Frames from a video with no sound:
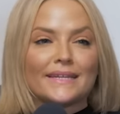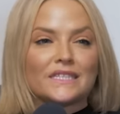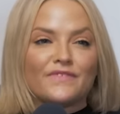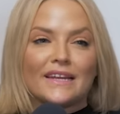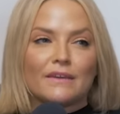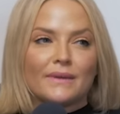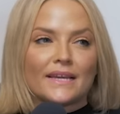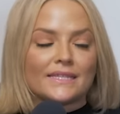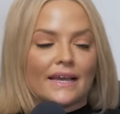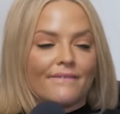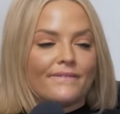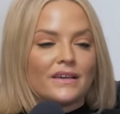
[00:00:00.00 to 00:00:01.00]
why it's funny
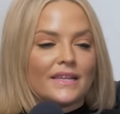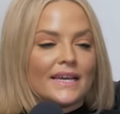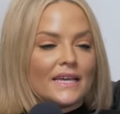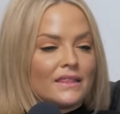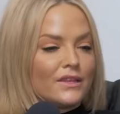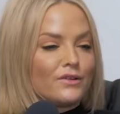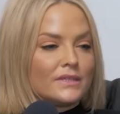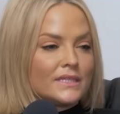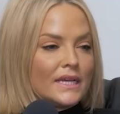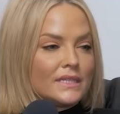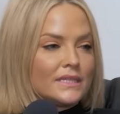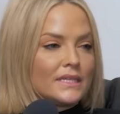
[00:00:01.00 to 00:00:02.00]
because I feel like in those
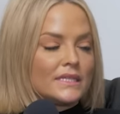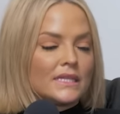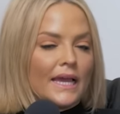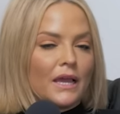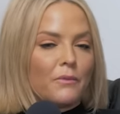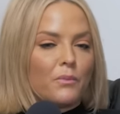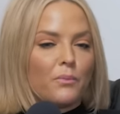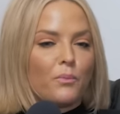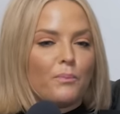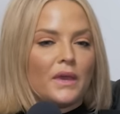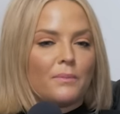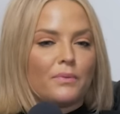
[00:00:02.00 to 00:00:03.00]
senses, like
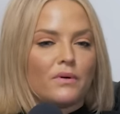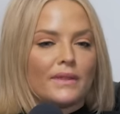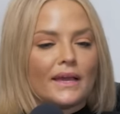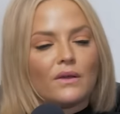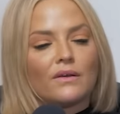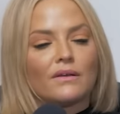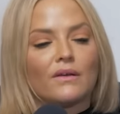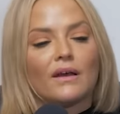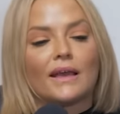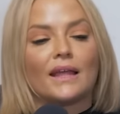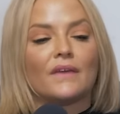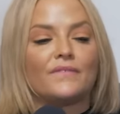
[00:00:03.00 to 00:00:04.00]
people like,
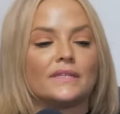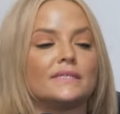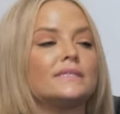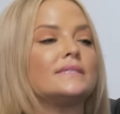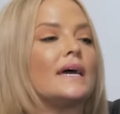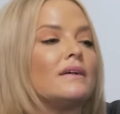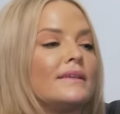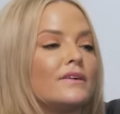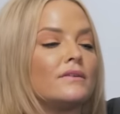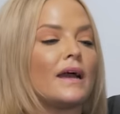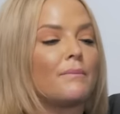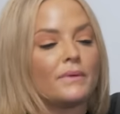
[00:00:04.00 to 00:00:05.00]
again, if it's
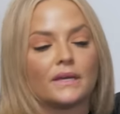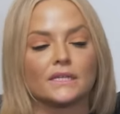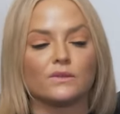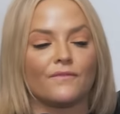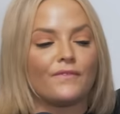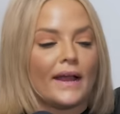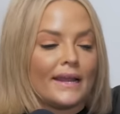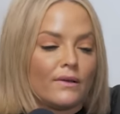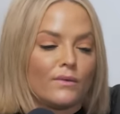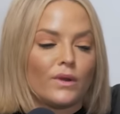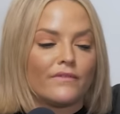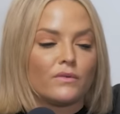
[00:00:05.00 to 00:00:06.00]
settling or not because of the fighting
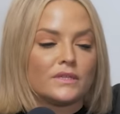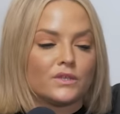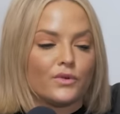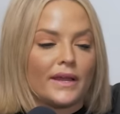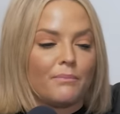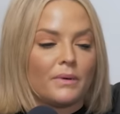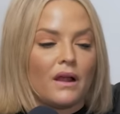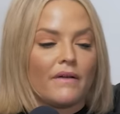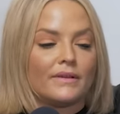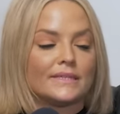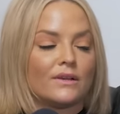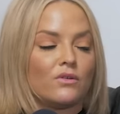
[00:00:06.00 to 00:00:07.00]
and whatever was great, but
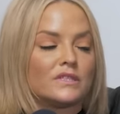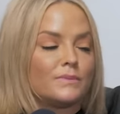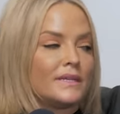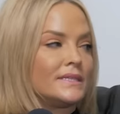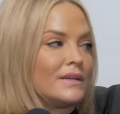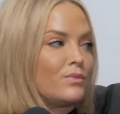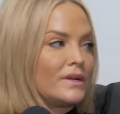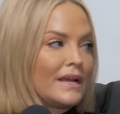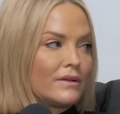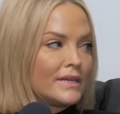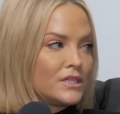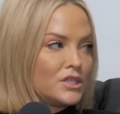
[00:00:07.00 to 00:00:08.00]
obviously ultimately somewhere in
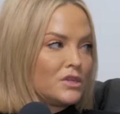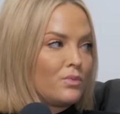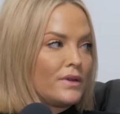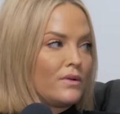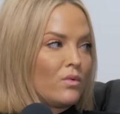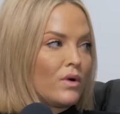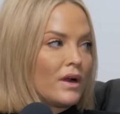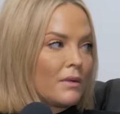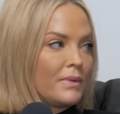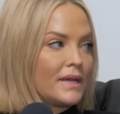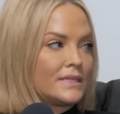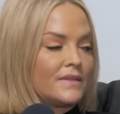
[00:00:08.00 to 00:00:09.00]
that relationship wouldn't
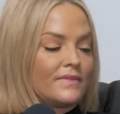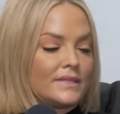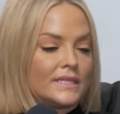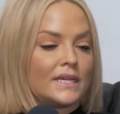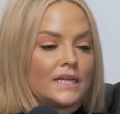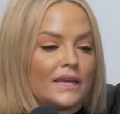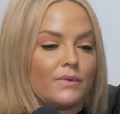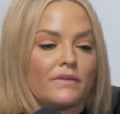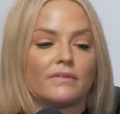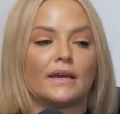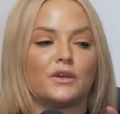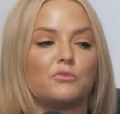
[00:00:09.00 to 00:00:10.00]
work because if it did, he would
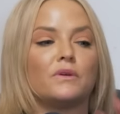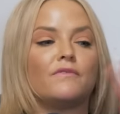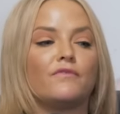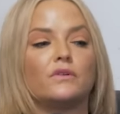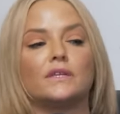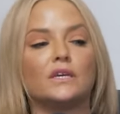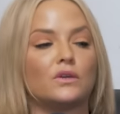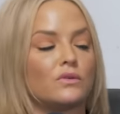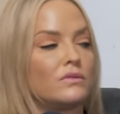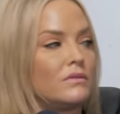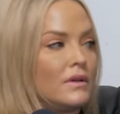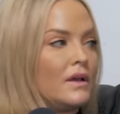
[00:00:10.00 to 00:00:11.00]
have let you be fully
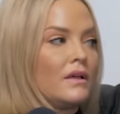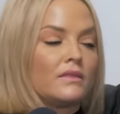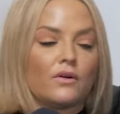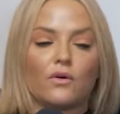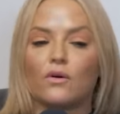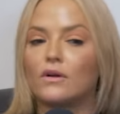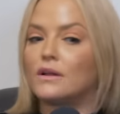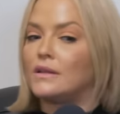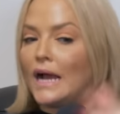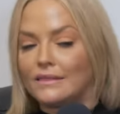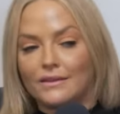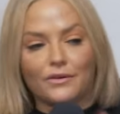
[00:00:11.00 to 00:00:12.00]
you, the
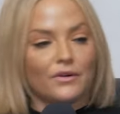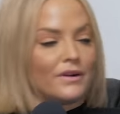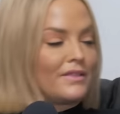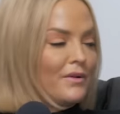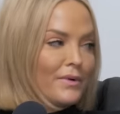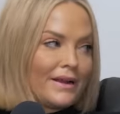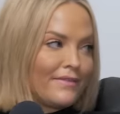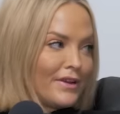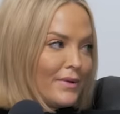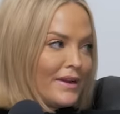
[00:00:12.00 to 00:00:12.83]
whore, not the whore, the whatever